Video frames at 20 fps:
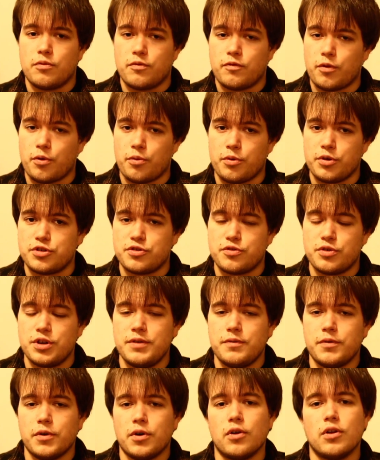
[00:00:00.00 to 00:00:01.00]
For
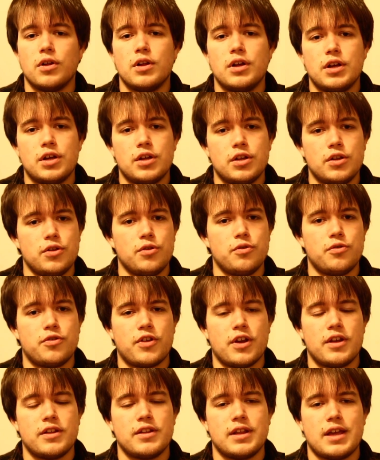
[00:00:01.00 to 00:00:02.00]
retrieval, you
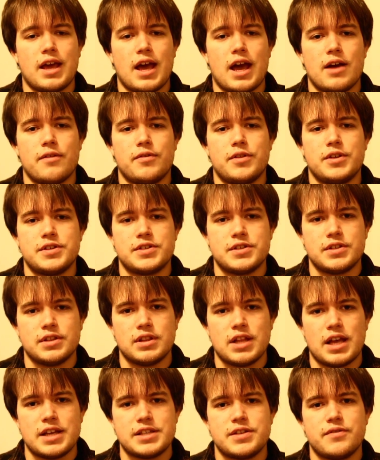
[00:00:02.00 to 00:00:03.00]
suddenly have this
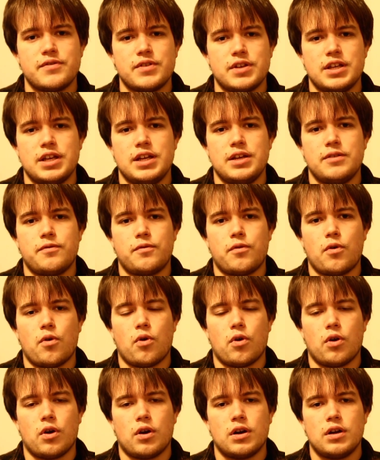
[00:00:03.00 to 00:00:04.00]
less of a need
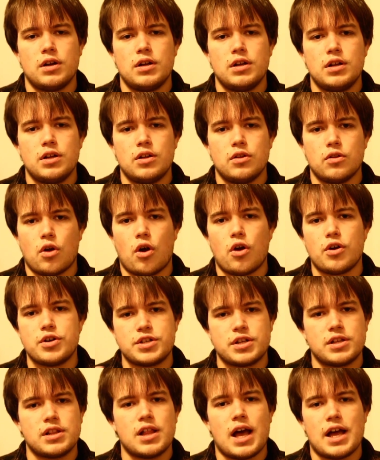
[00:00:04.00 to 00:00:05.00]
for
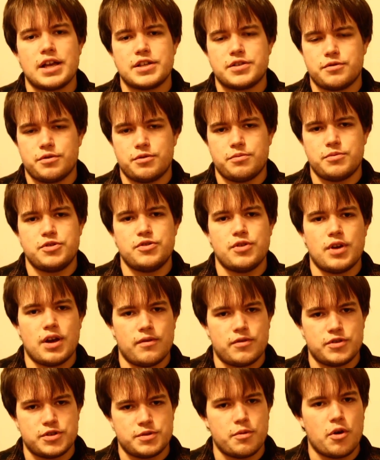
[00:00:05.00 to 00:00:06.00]
large classrooms, you
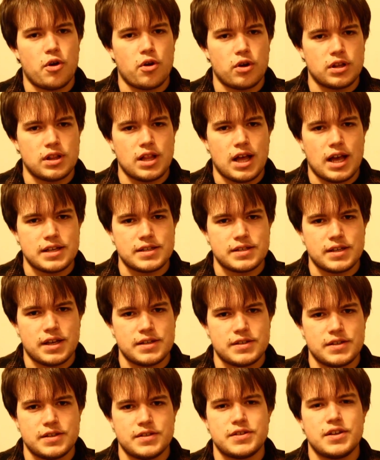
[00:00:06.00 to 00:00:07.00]
have smaller class
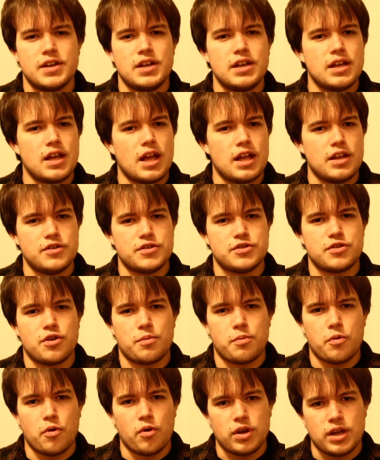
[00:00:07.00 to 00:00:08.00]
sizes, and you
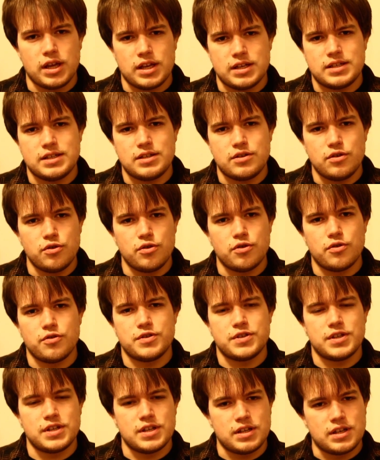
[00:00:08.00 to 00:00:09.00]
start pulling in
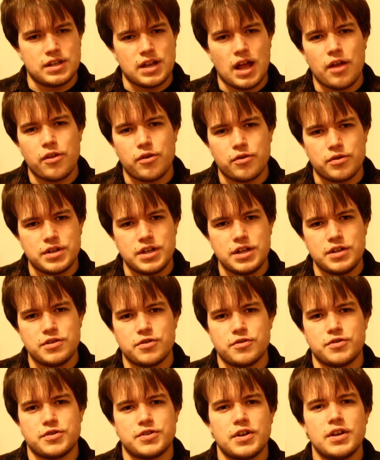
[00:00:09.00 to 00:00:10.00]
tutors and other
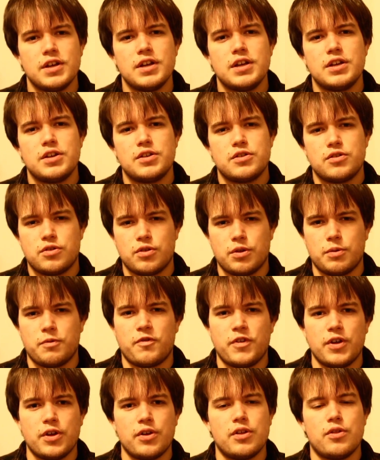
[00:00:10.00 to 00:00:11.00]
teachers to
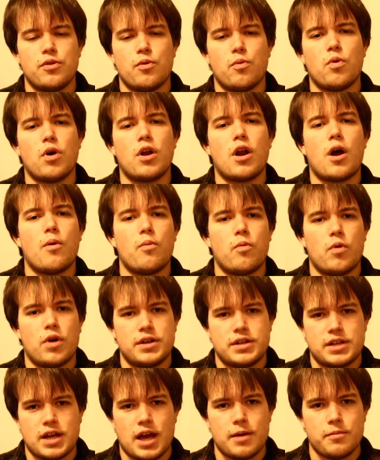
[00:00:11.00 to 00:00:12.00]
fill in the
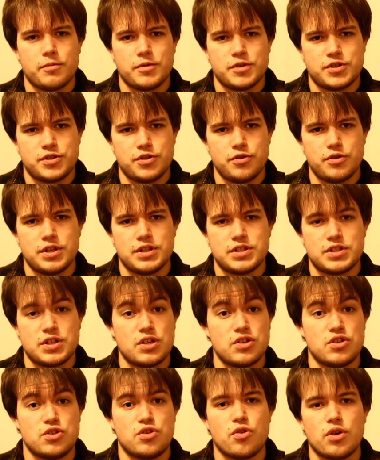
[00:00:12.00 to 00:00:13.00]
one-on-one time with
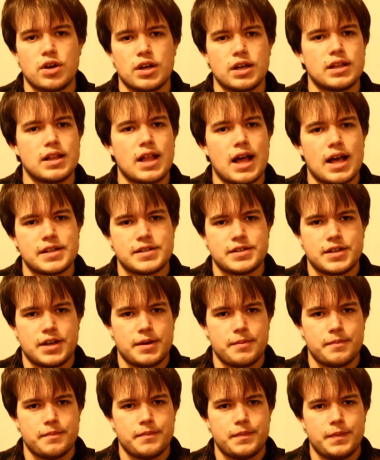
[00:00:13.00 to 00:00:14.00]
students during class
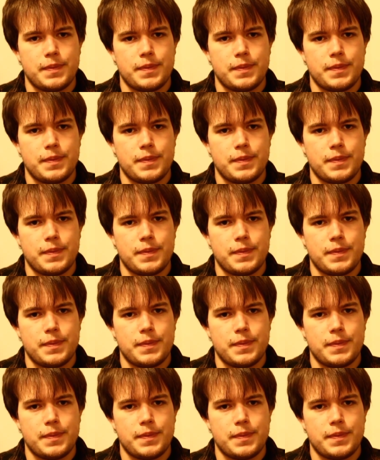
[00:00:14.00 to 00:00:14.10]
time.